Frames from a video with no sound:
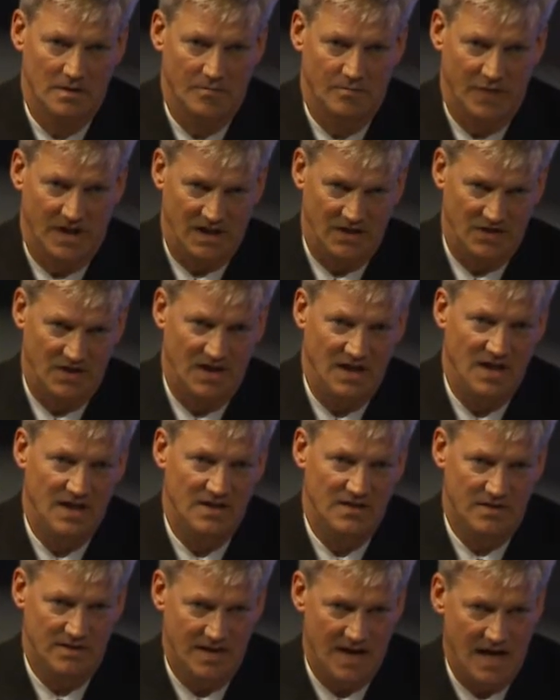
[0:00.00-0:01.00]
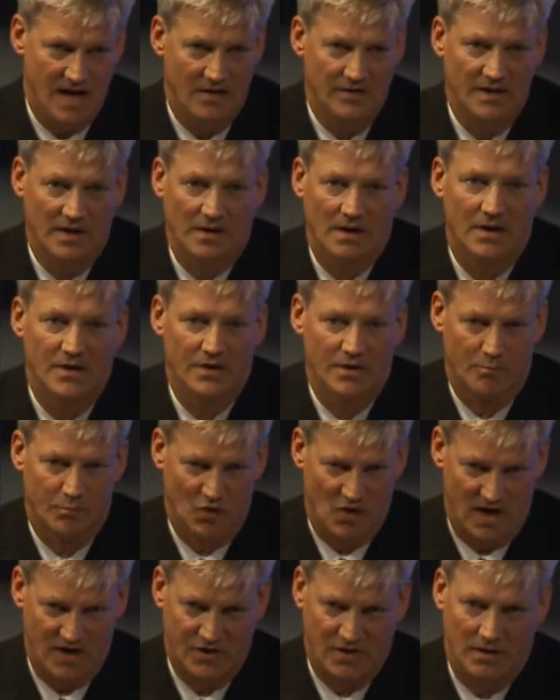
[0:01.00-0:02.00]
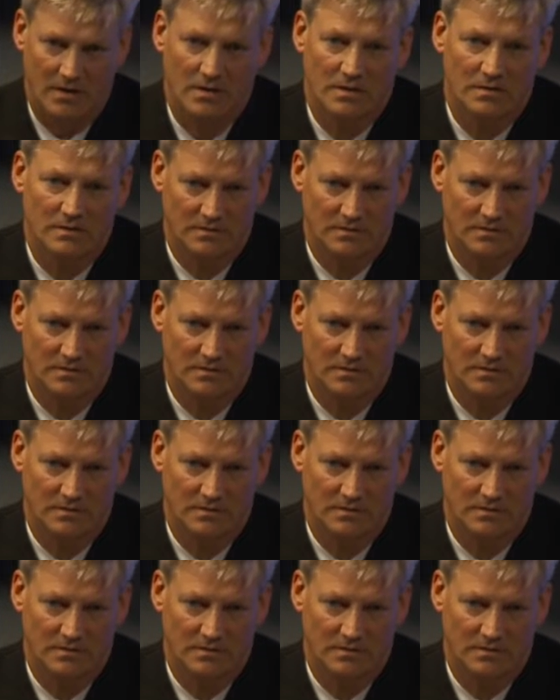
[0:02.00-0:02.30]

because he's down there under pressure.